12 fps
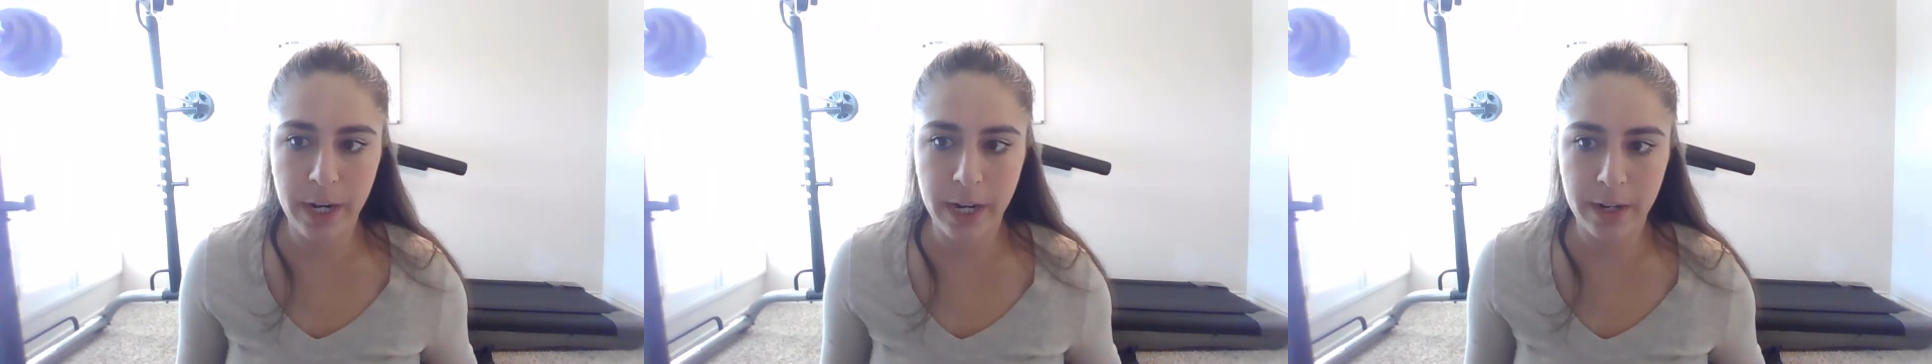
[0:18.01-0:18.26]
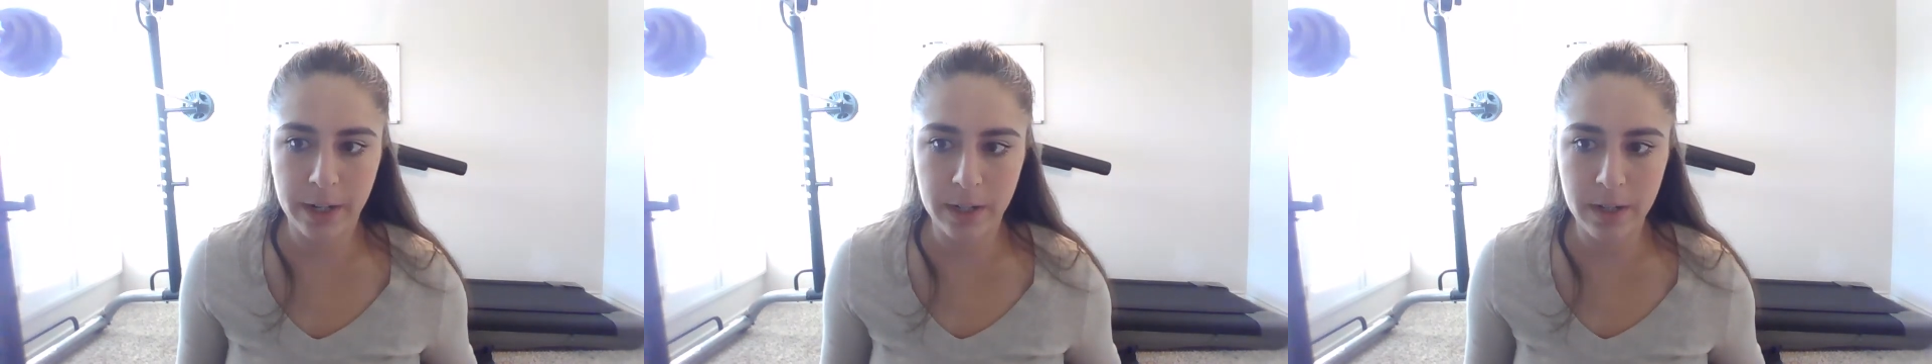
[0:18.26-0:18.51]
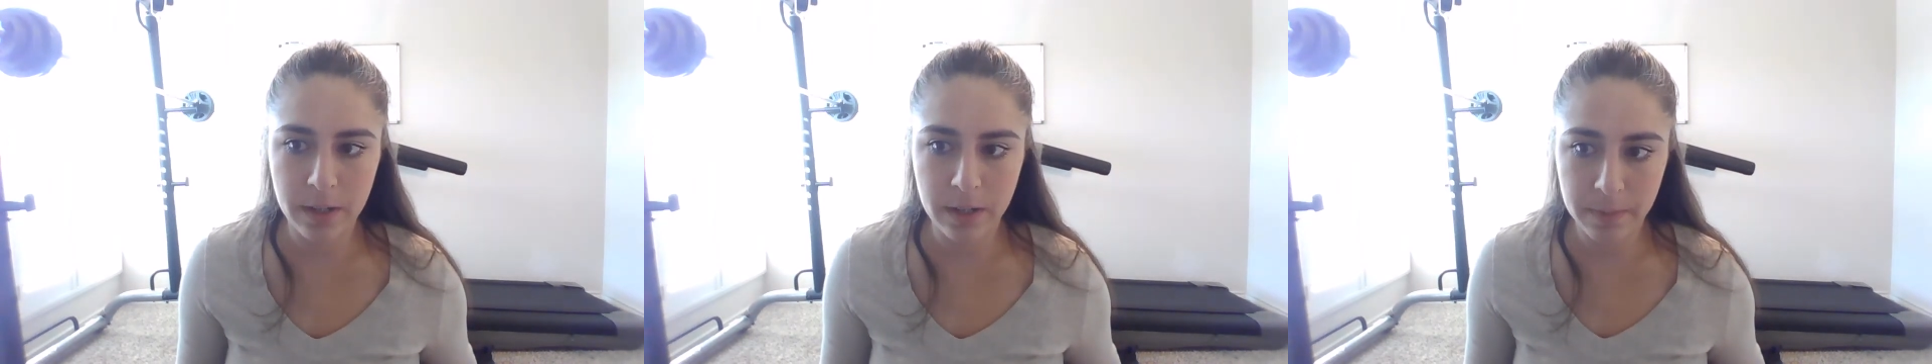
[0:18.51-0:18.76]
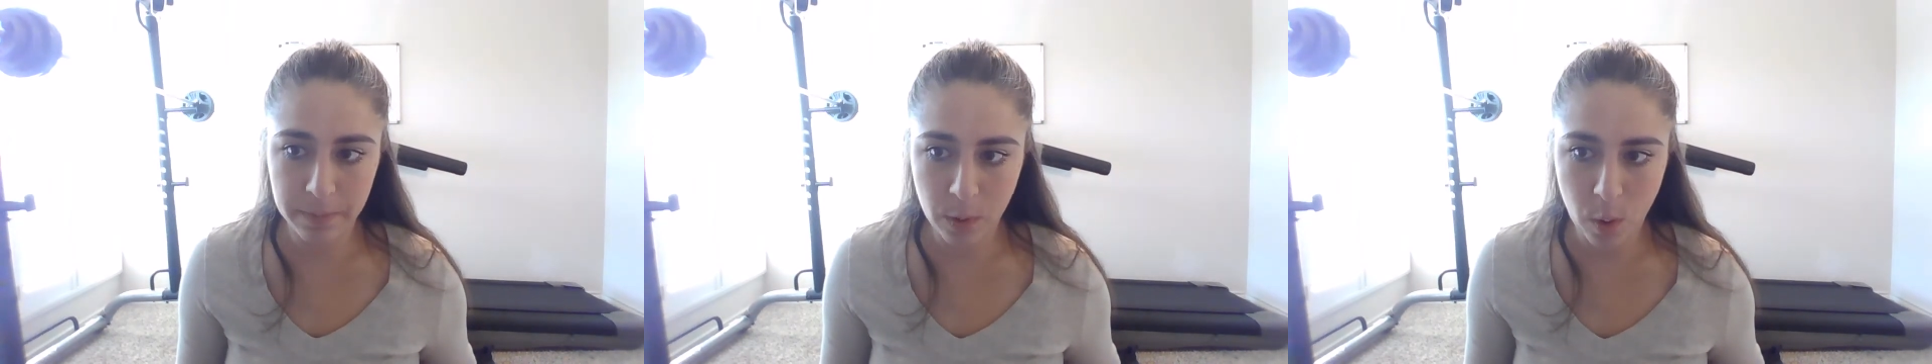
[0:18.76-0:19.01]

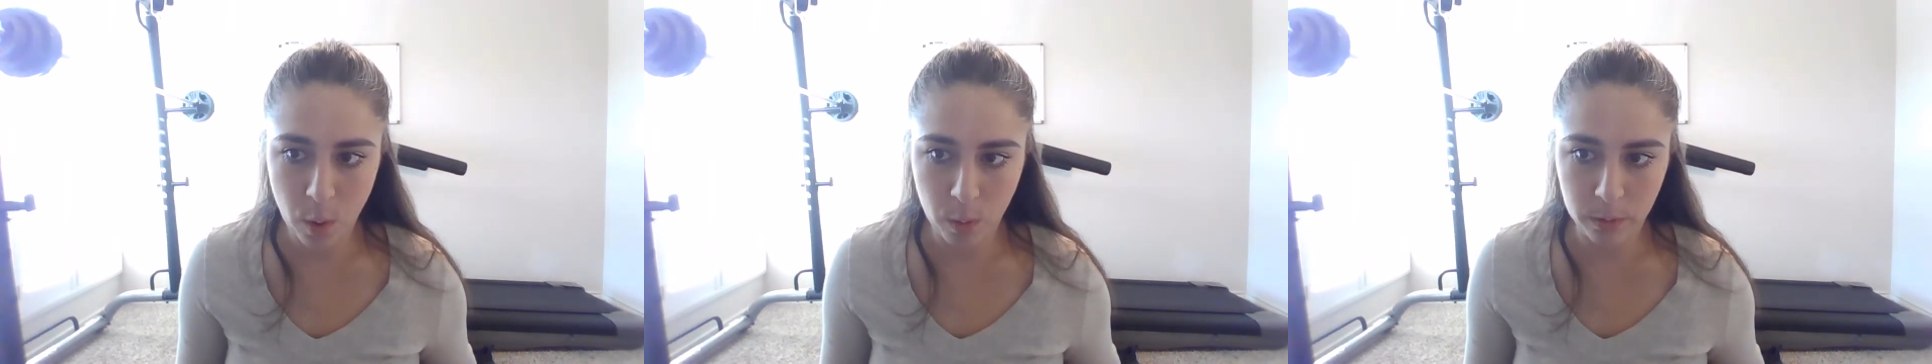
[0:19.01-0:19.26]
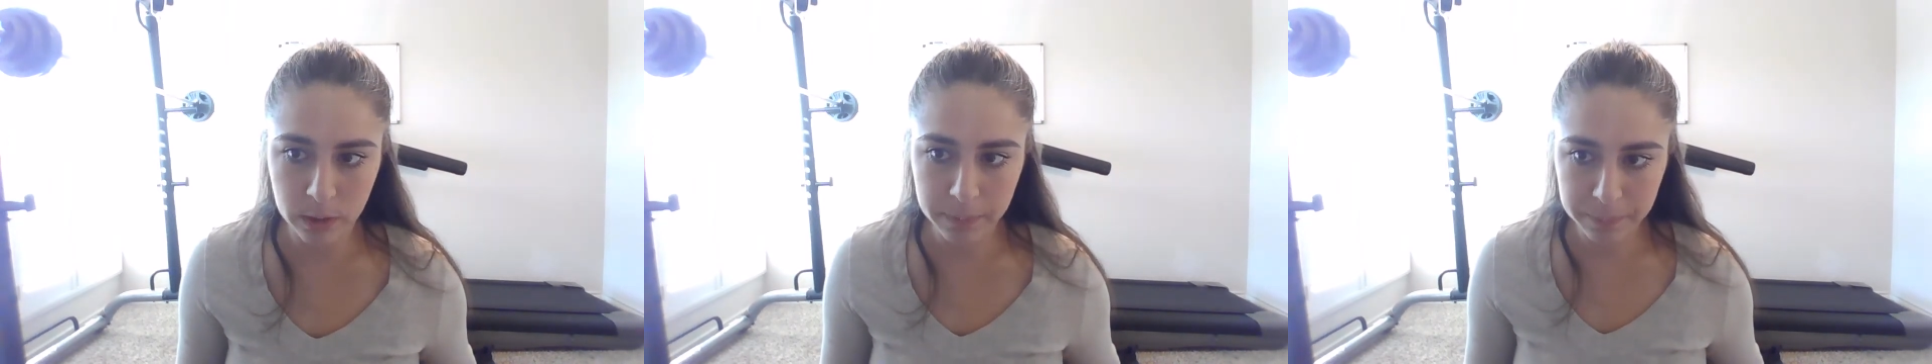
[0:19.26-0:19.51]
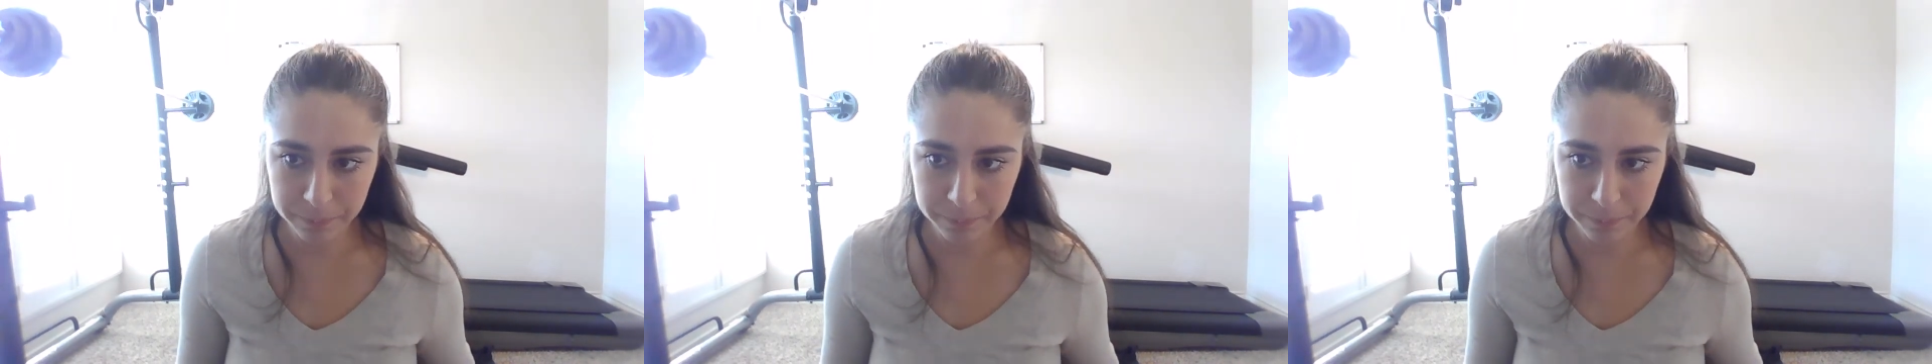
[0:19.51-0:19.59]
years old.